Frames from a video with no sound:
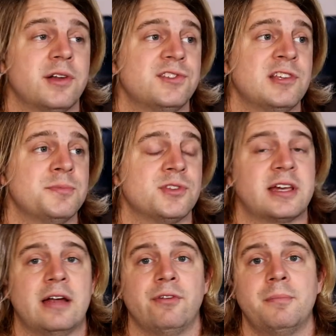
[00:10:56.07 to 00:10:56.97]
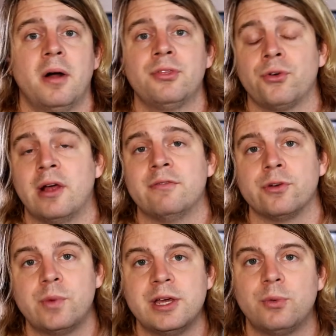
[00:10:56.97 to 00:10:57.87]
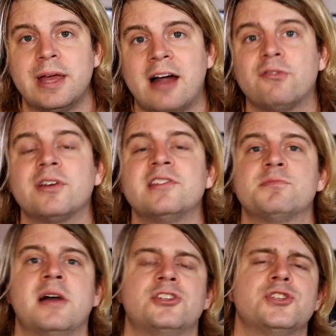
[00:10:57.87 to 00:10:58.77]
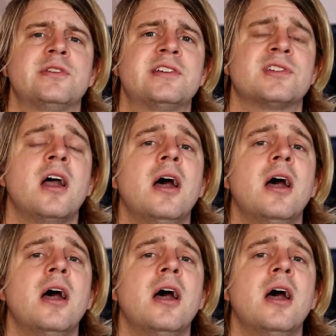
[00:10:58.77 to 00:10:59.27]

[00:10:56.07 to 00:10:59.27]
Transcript: It seems like every month or every week we have one of these mass shootings.